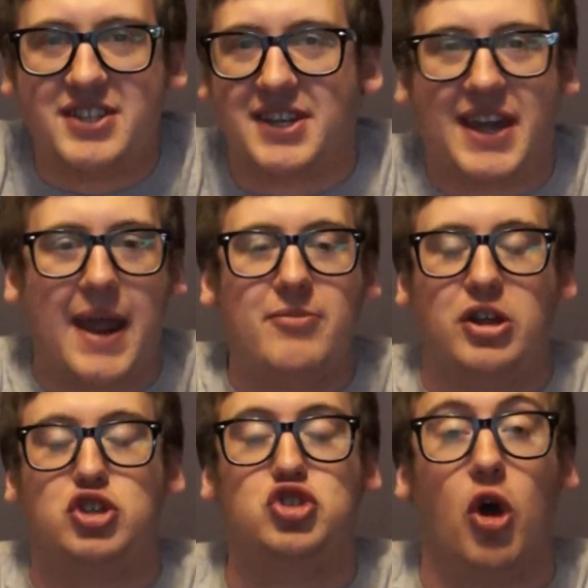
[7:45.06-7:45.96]
is a game
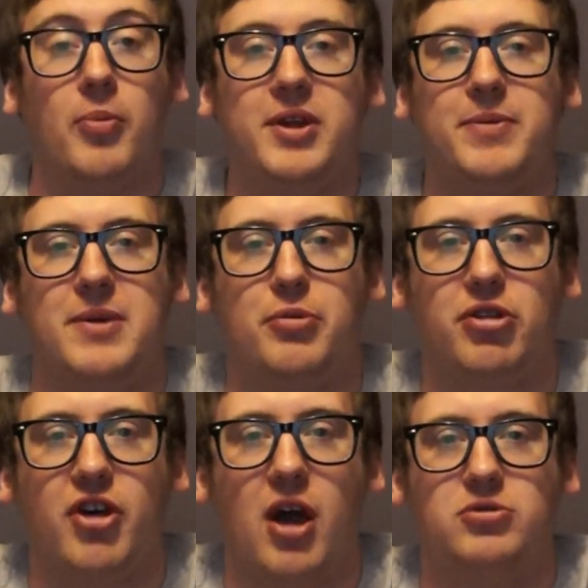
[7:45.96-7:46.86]
that so many people
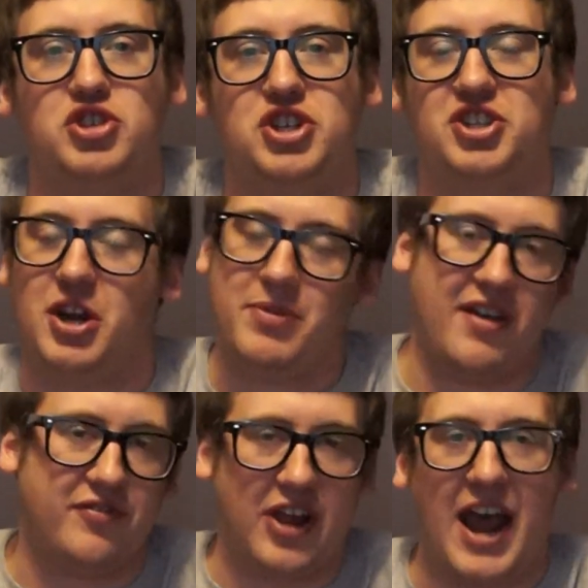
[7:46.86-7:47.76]
thought was just going to be
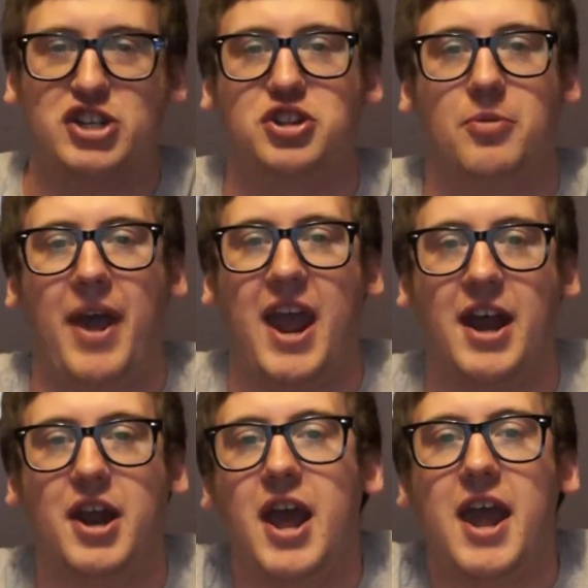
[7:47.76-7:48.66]
a flash in the
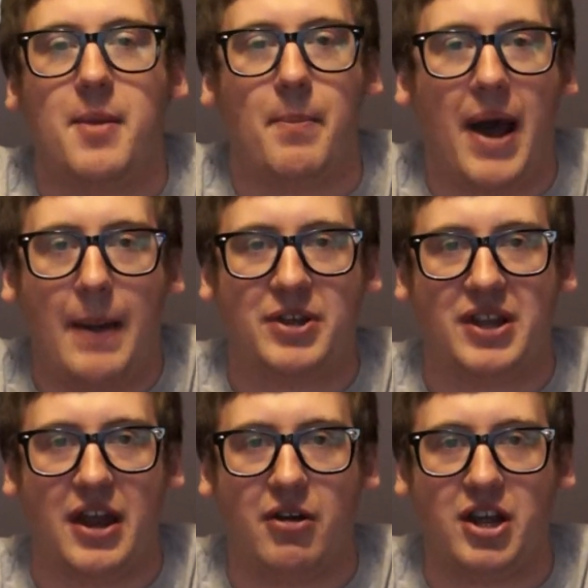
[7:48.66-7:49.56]
pan in
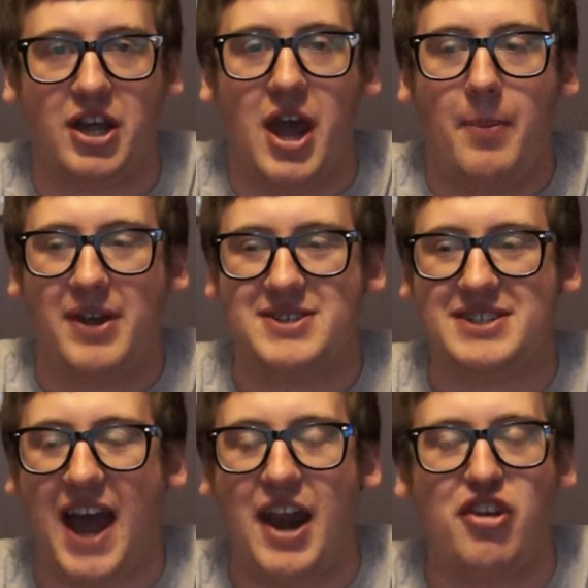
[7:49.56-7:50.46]
popularity because
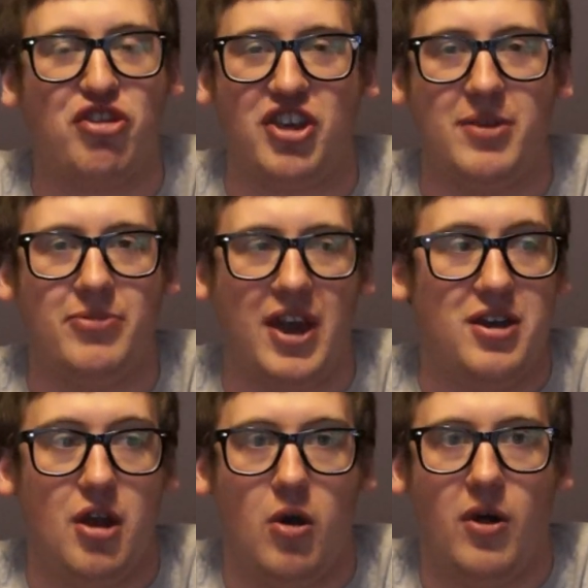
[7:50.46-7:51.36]
it's got a theme that
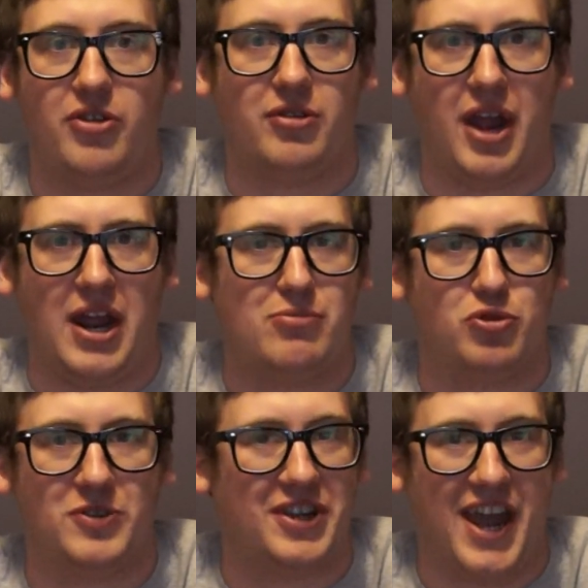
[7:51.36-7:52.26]
no other game
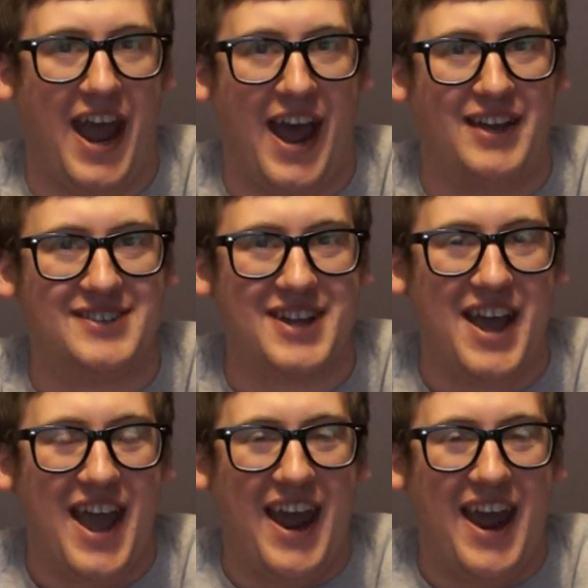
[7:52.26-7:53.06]
really has,